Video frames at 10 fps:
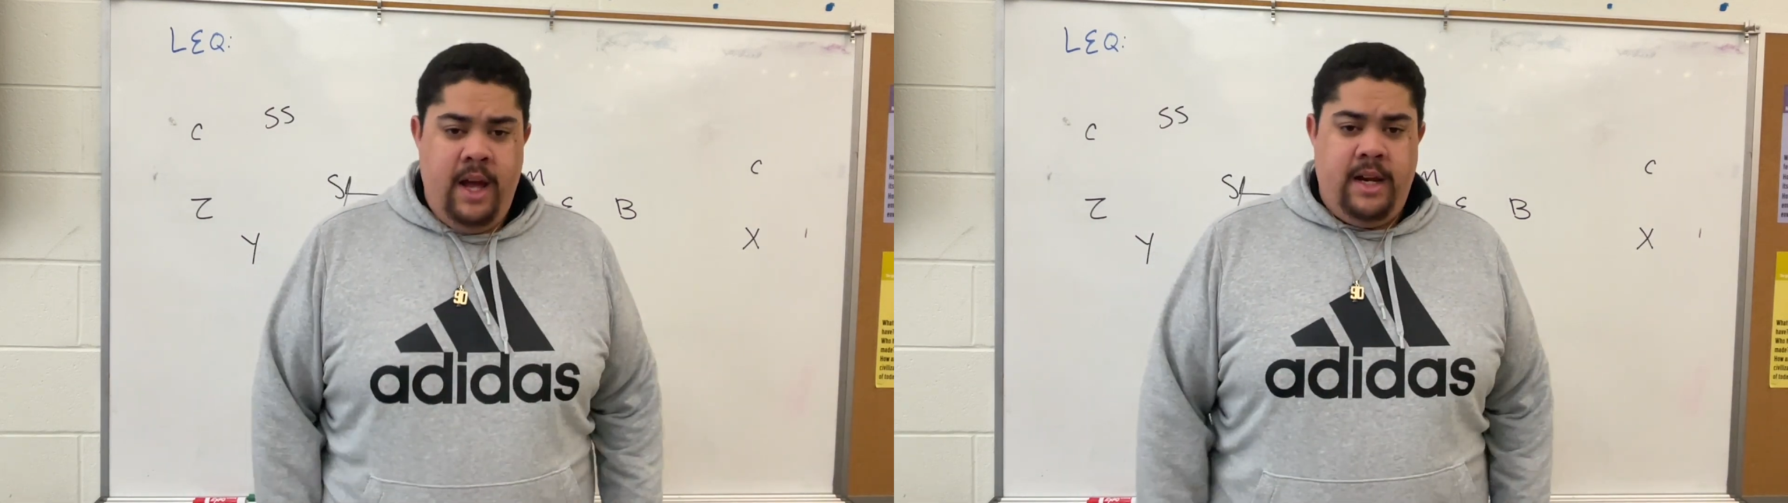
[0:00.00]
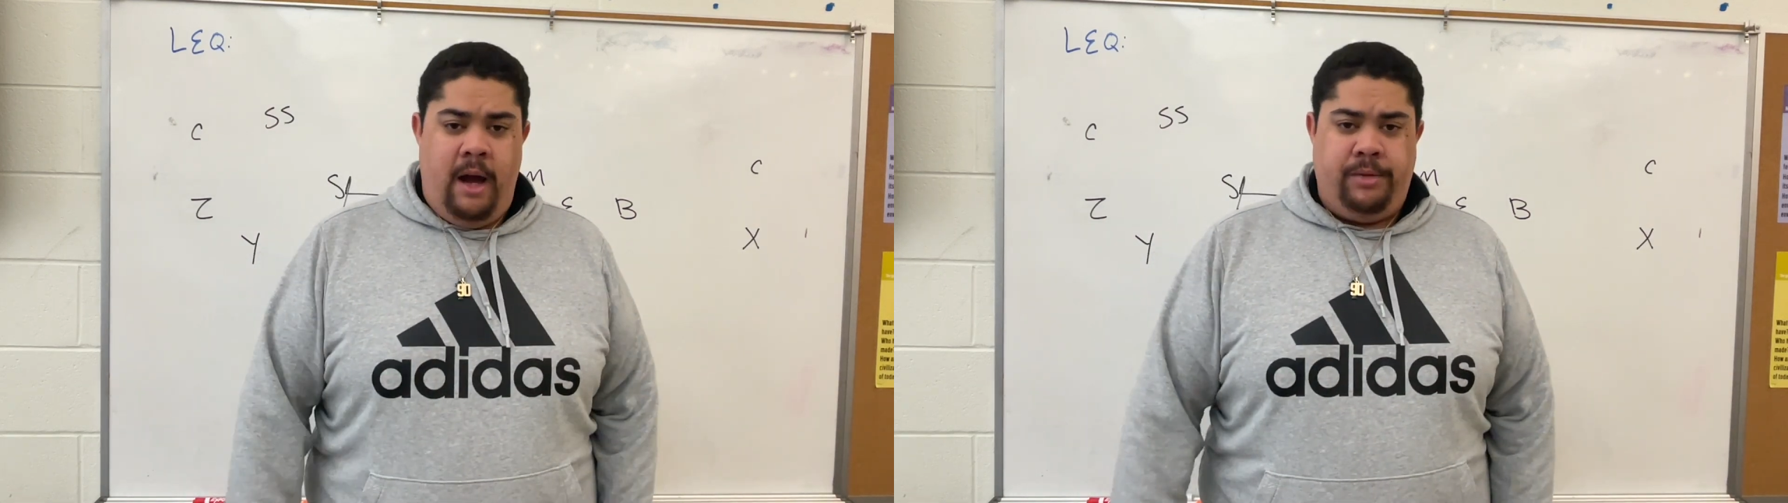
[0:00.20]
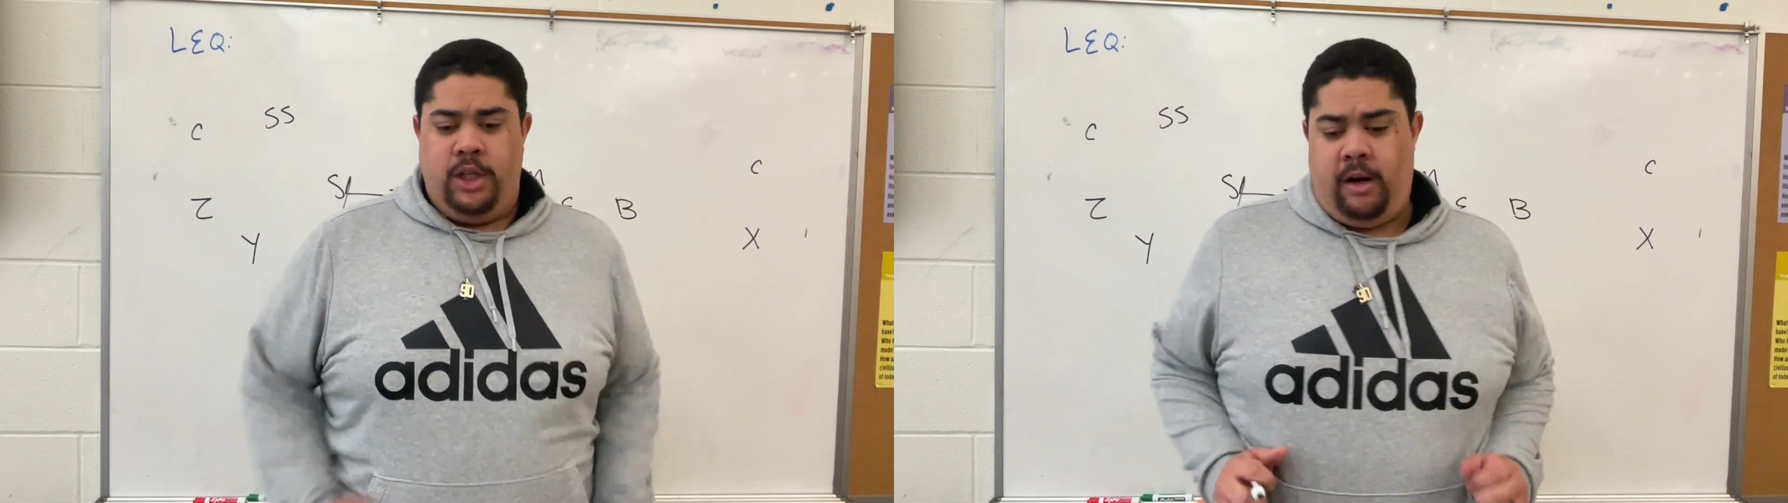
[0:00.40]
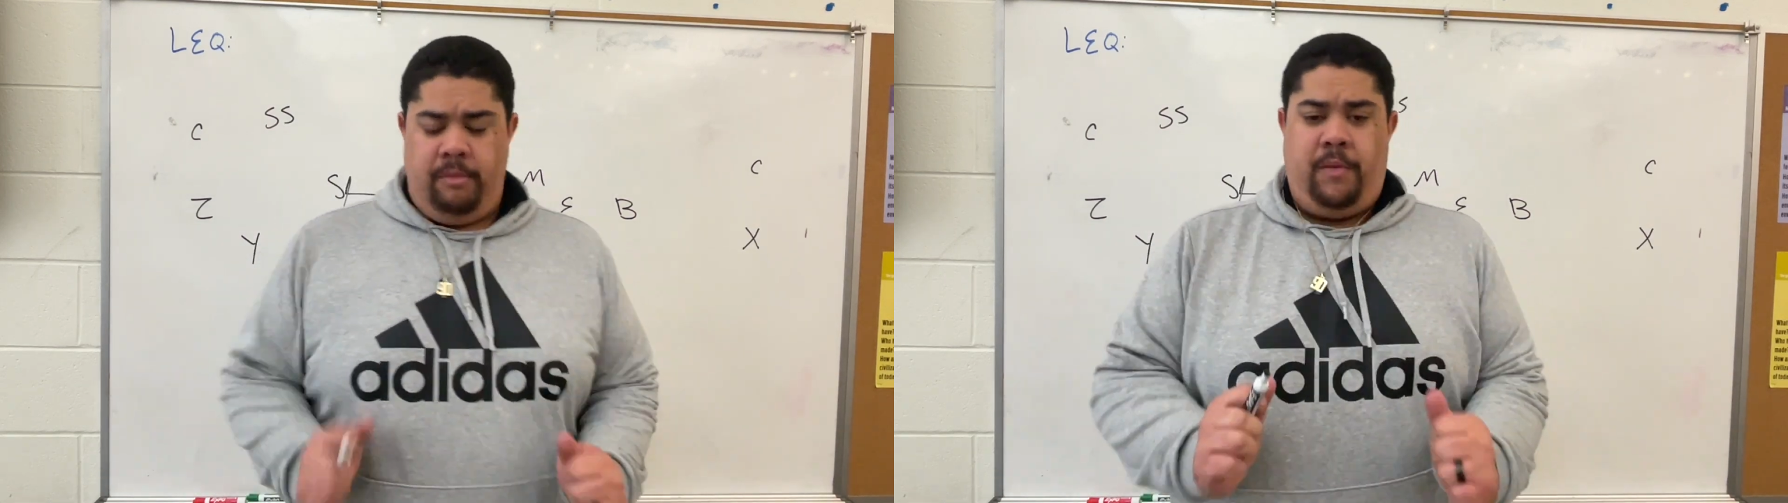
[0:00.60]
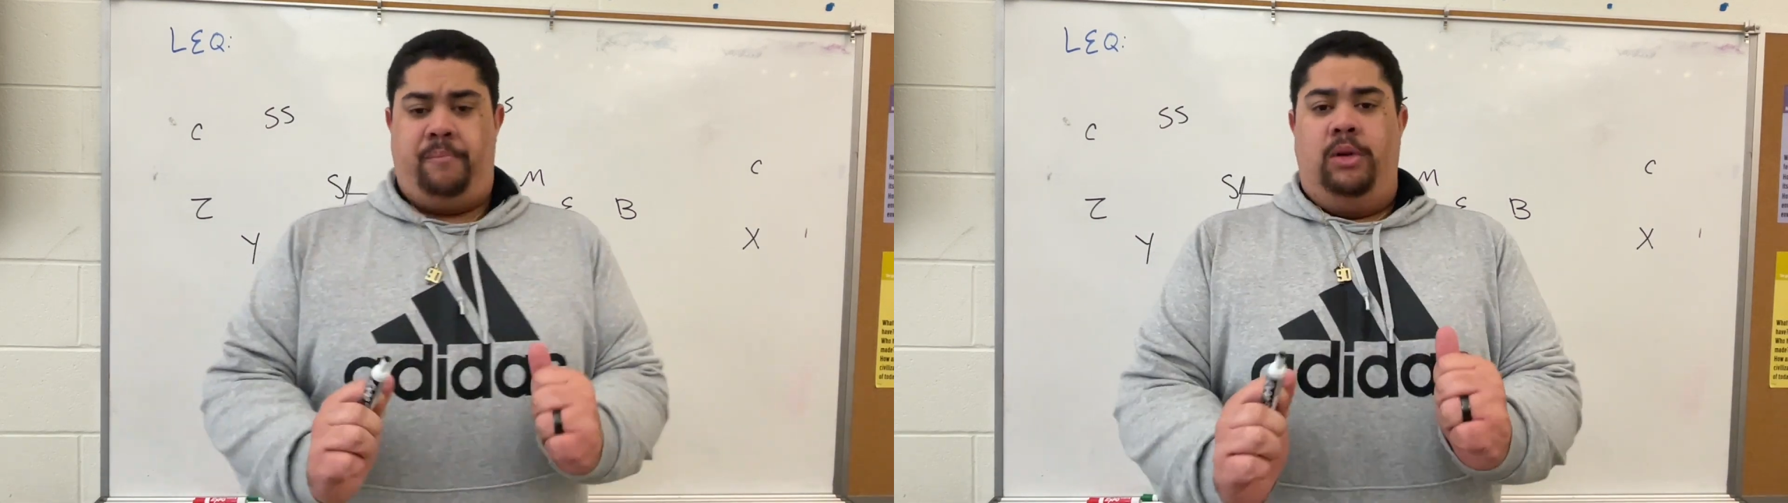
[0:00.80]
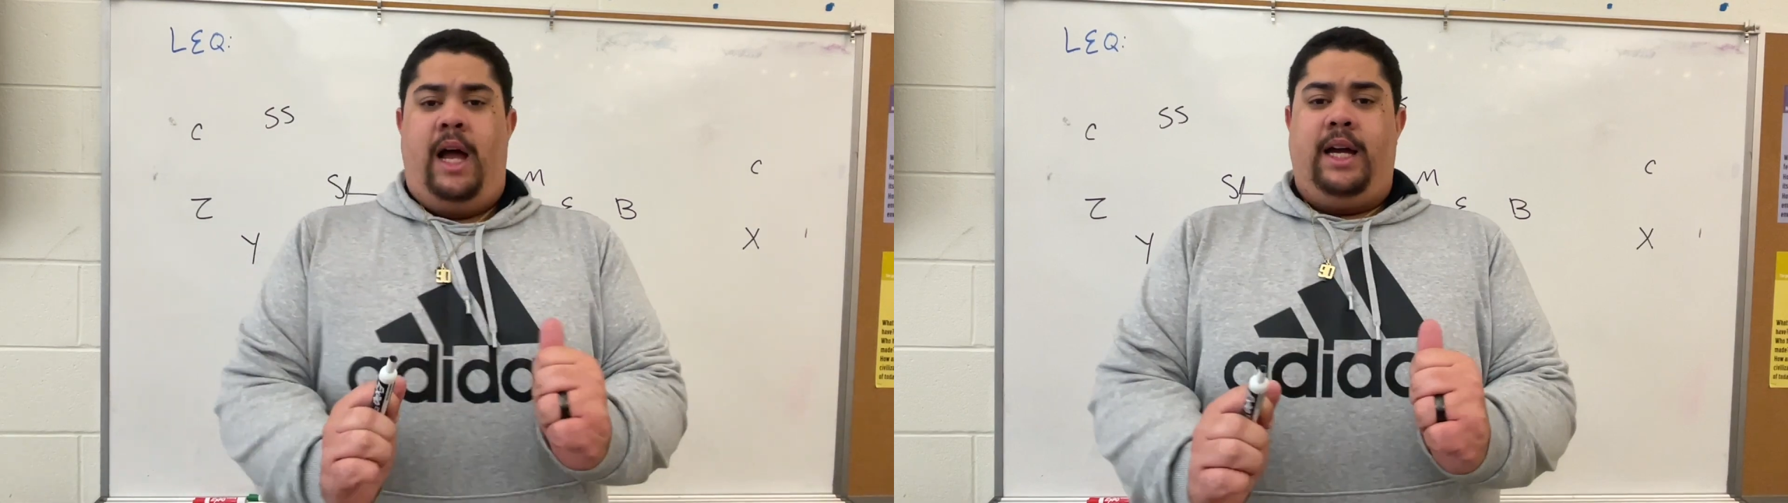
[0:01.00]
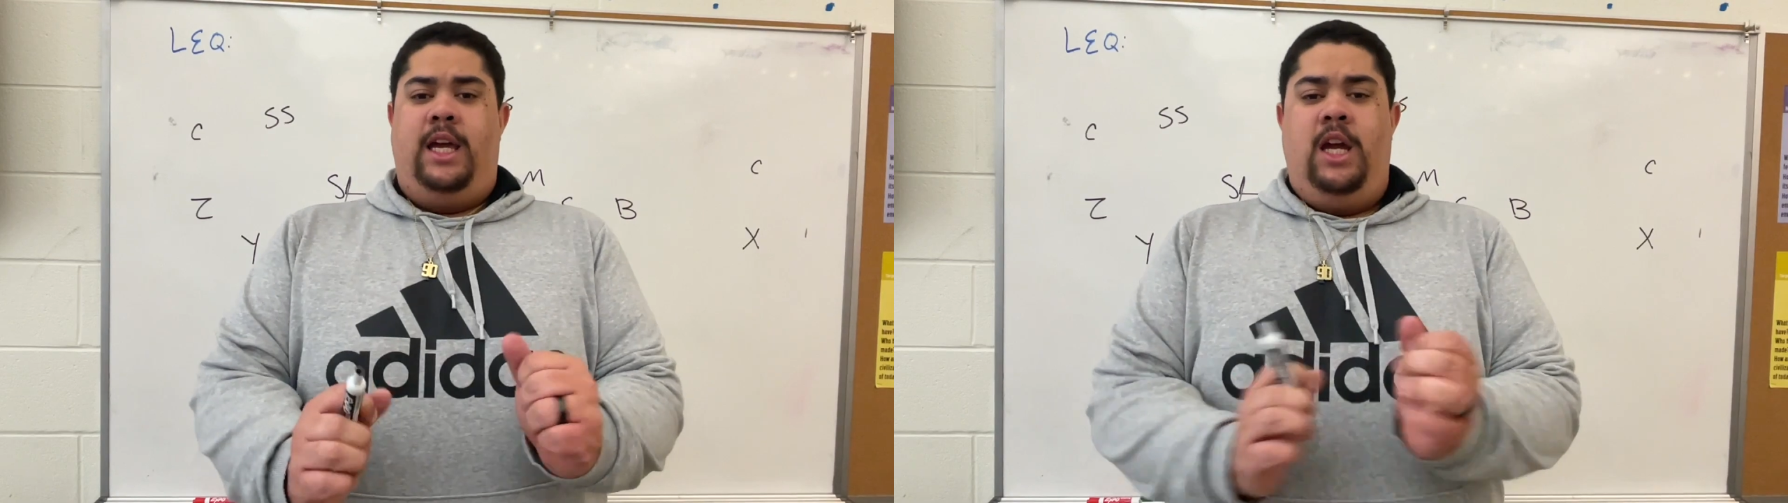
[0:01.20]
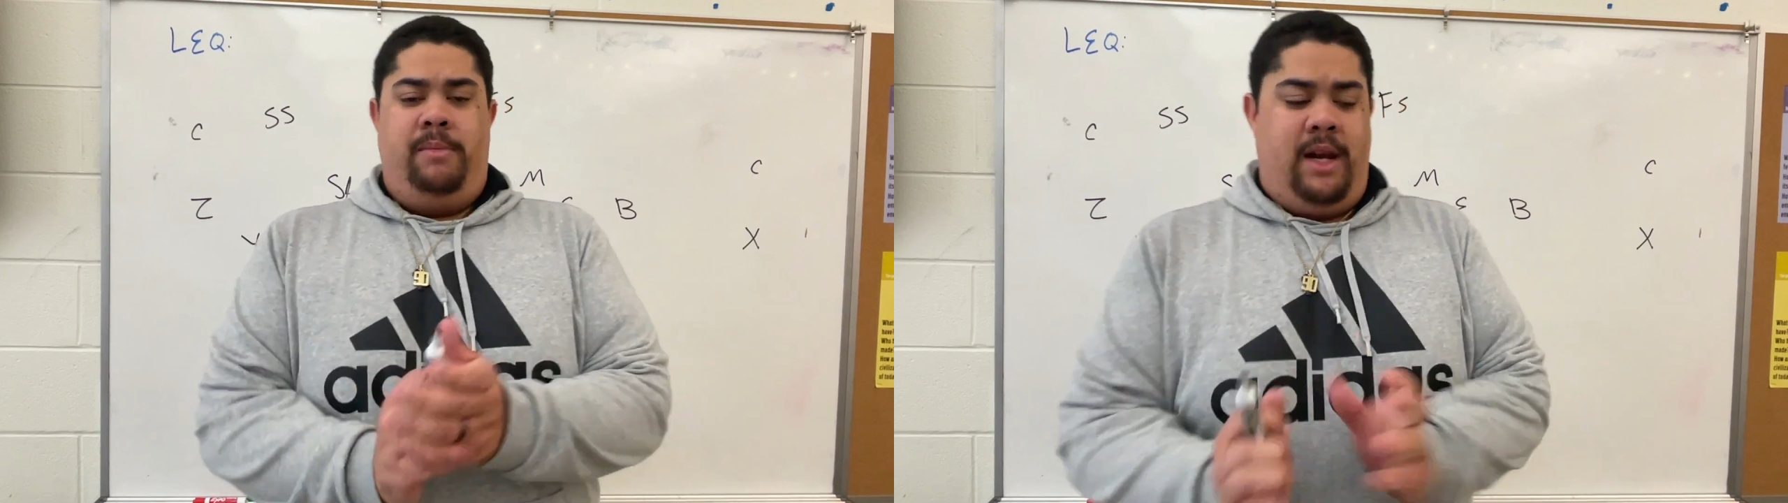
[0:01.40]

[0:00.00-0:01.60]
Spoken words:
Now I'm sitting there, I'm gonna block him,